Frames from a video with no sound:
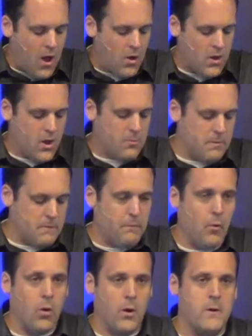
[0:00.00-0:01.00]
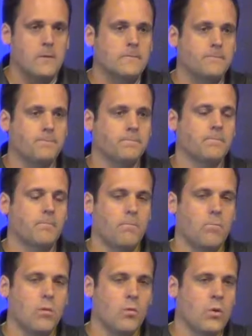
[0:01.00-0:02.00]
Now, before
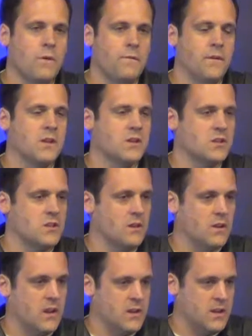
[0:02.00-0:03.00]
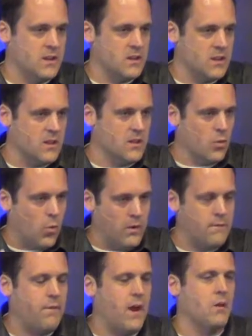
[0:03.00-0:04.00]
we finish and get to the
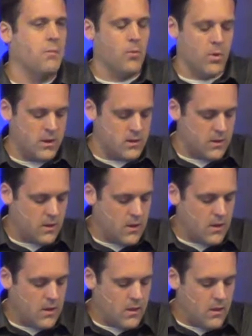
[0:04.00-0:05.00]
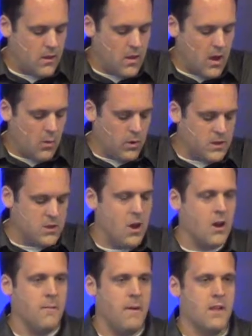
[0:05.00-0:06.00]
one final point, I want to
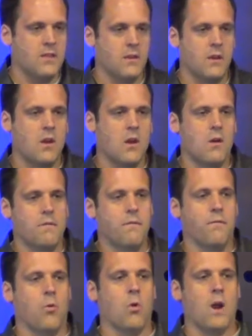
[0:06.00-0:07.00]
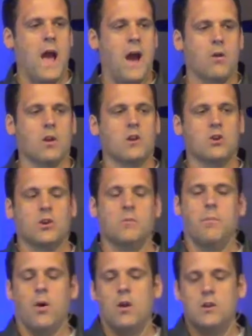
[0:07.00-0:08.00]
talk about the for our
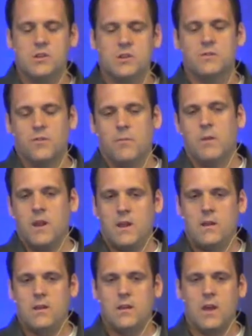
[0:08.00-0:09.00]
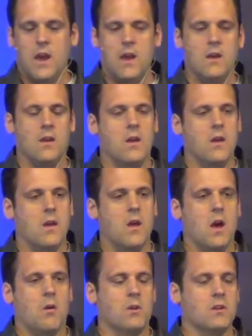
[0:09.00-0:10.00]
good part just for a minute, okay?
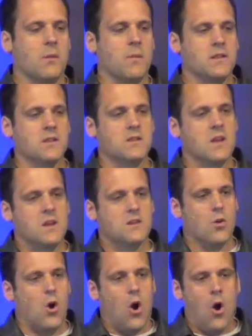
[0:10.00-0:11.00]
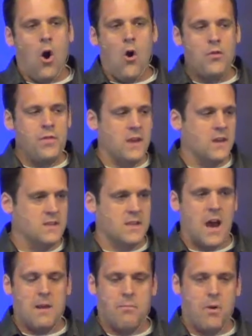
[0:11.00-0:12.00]
I want to talk about this. So all things
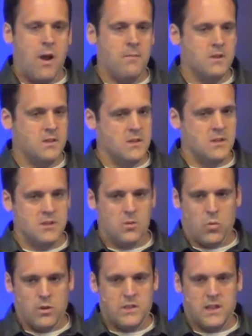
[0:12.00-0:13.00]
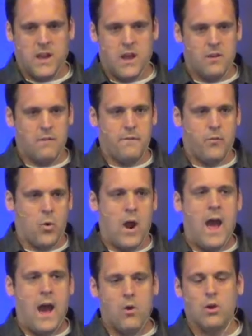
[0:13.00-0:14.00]
God promises to work together
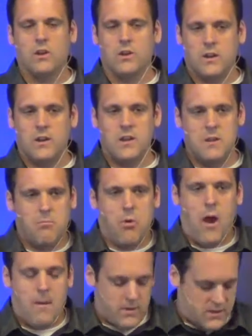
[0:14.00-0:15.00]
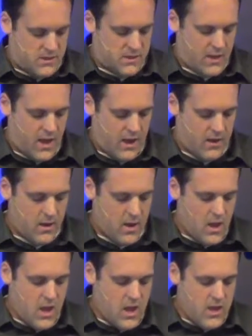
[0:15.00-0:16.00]
for our good. He promises that.
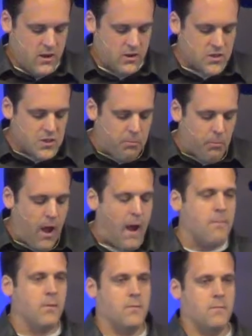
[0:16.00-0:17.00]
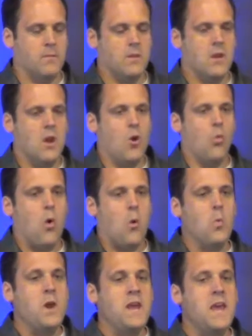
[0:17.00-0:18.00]
Here's the problem.
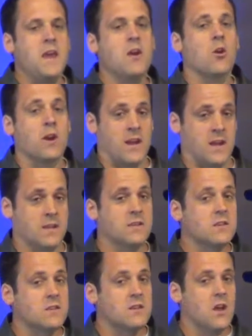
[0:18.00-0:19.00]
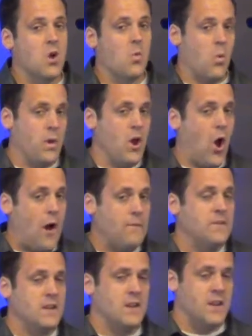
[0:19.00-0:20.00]
What we
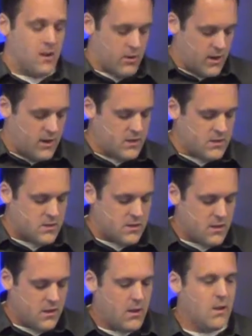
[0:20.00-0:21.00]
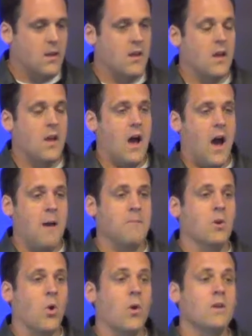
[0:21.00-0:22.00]
often hear is,
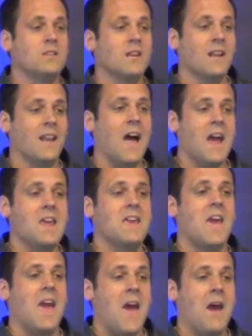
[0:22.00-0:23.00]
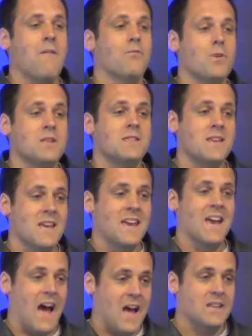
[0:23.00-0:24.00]
I'm going to like
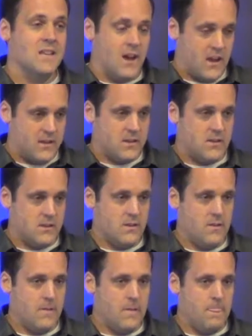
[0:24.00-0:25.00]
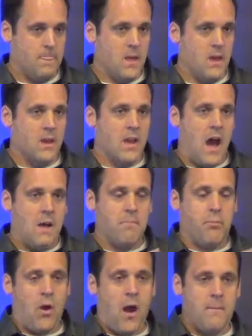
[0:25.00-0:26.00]
everything God does.
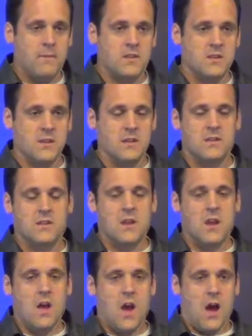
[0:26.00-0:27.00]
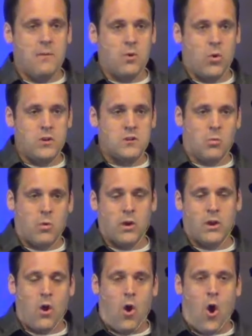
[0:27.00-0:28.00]
God promises, I'm going to
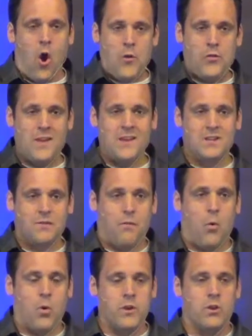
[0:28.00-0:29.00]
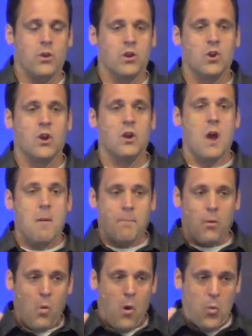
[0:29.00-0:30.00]
work all things for your good.
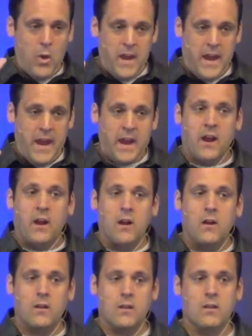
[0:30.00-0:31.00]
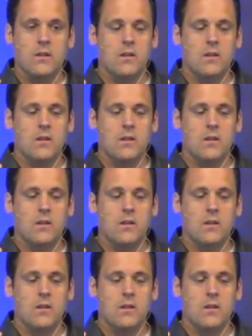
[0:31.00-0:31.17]
But what we hear,